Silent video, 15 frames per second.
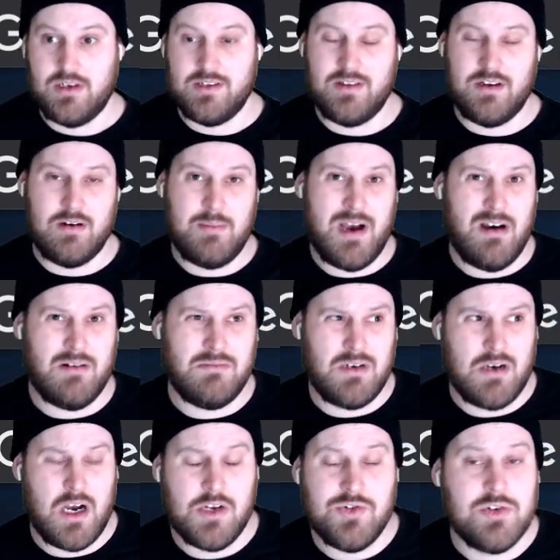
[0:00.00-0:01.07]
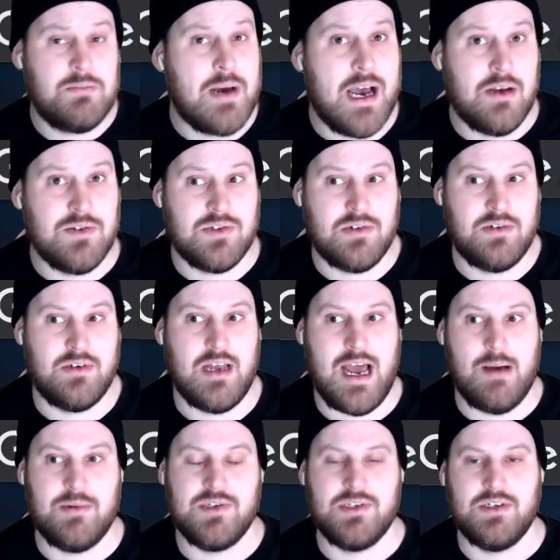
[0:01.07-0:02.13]
They're about £100 on
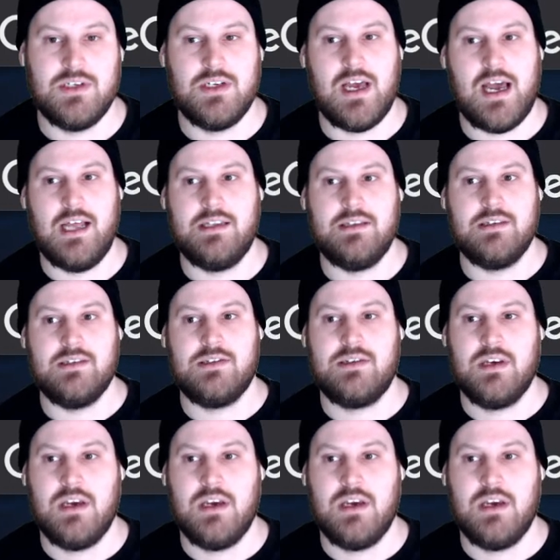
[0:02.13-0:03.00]
Amazon, and